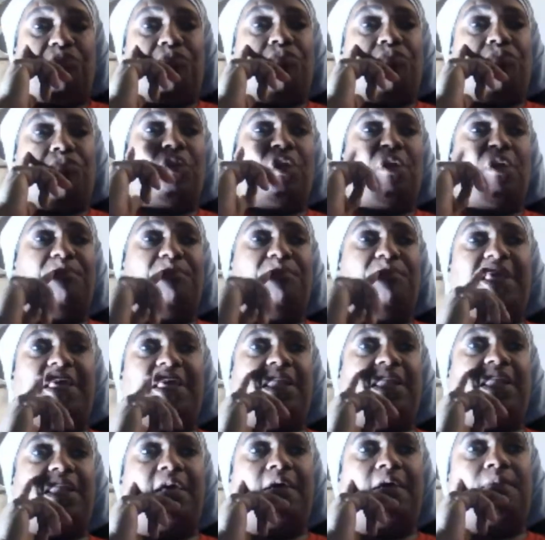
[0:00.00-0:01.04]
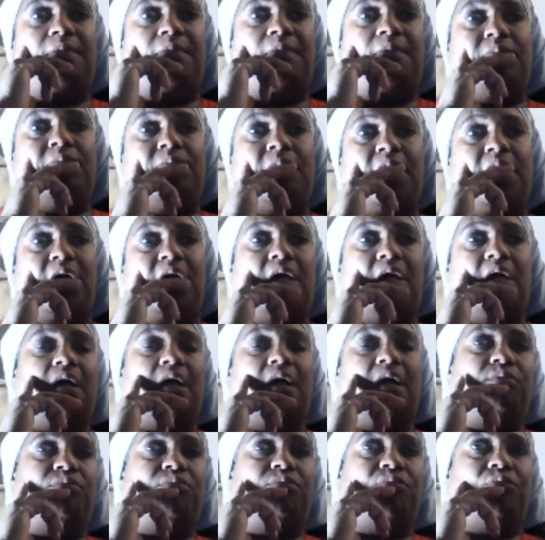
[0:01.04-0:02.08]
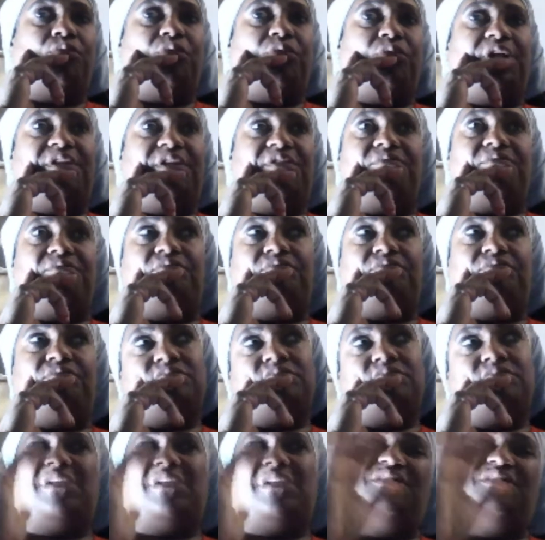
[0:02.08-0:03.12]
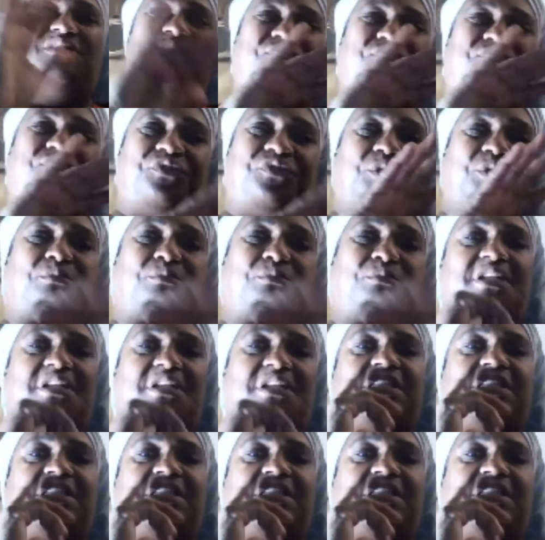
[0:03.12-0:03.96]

Me and him, we a few months in the